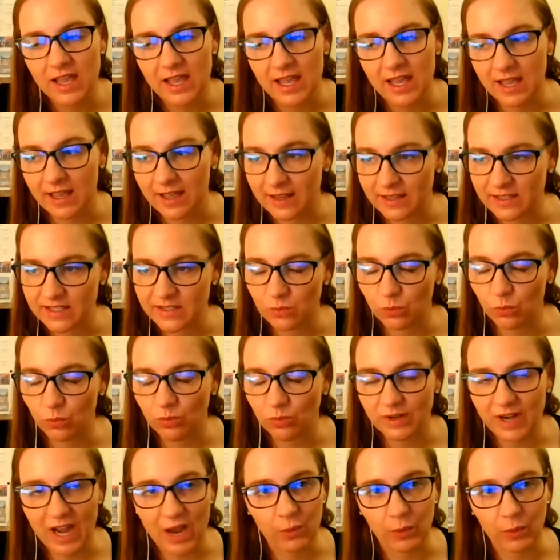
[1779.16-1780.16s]
is
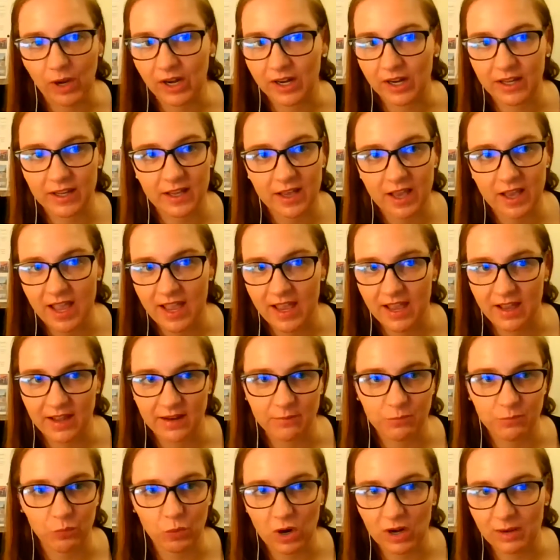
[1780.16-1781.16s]
network
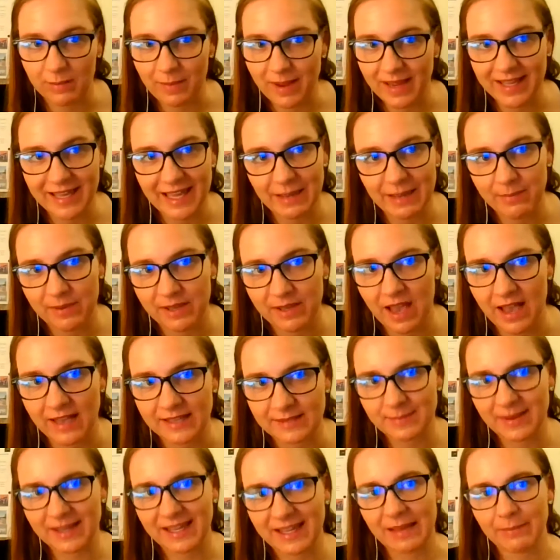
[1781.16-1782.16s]
And one of my
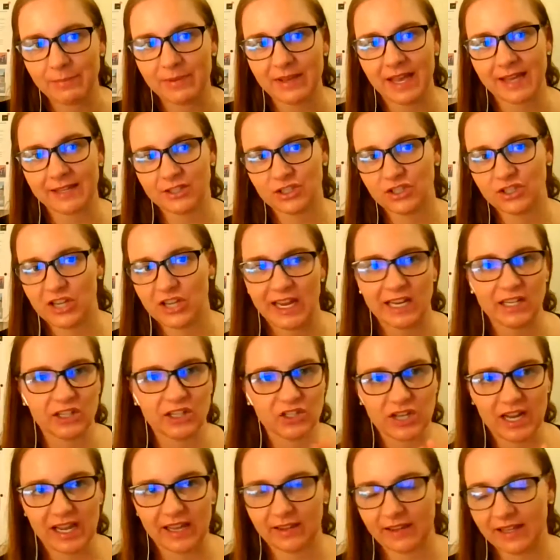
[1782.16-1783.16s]
KPIs change
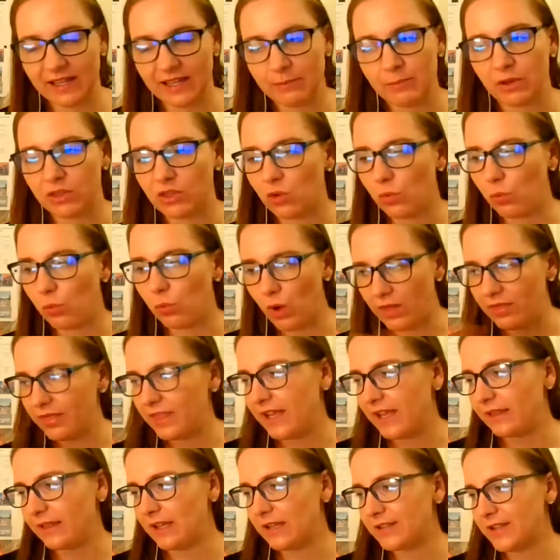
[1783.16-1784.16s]
daily, but the one
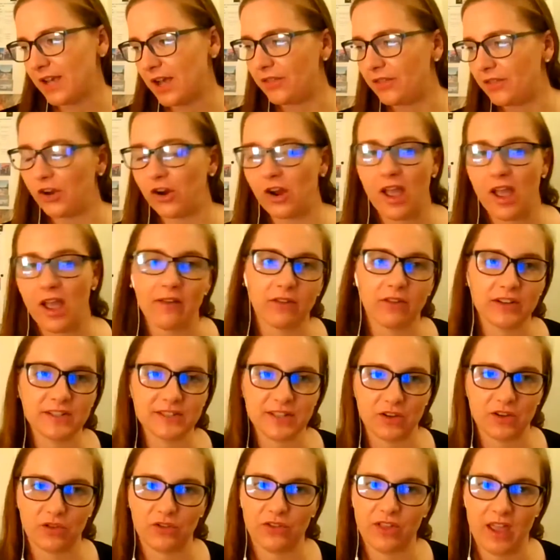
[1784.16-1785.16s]
thing that's on there every
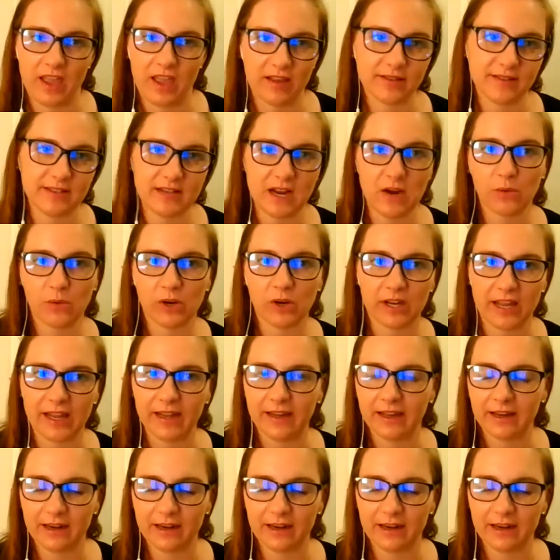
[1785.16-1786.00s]
single day is networking.